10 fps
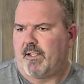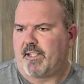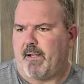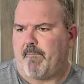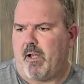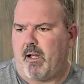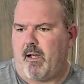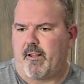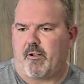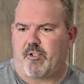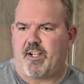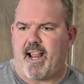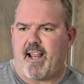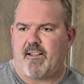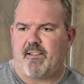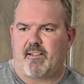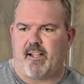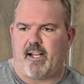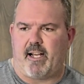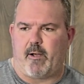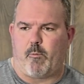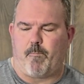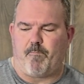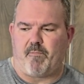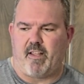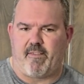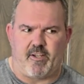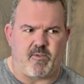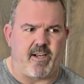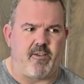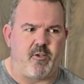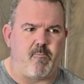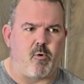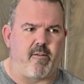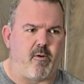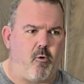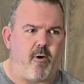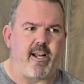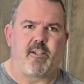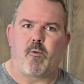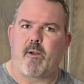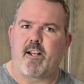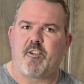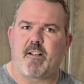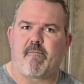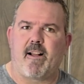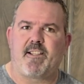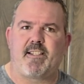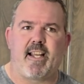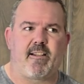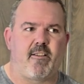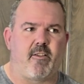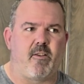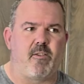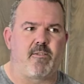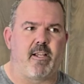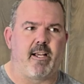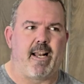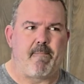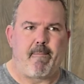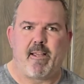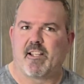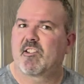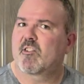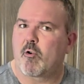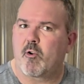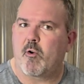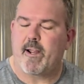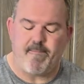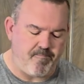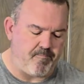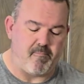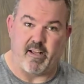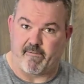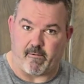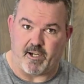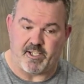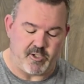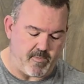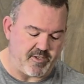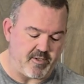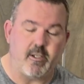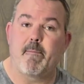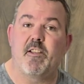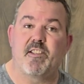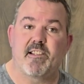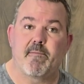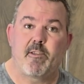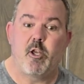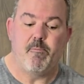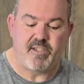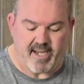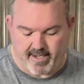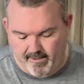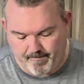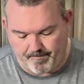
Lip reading: Some other chains, if they're trying to do more of a hoity-toity chicken fried steak, they'll use like maybe a sirloin, but for our situation, you could use these cube steak.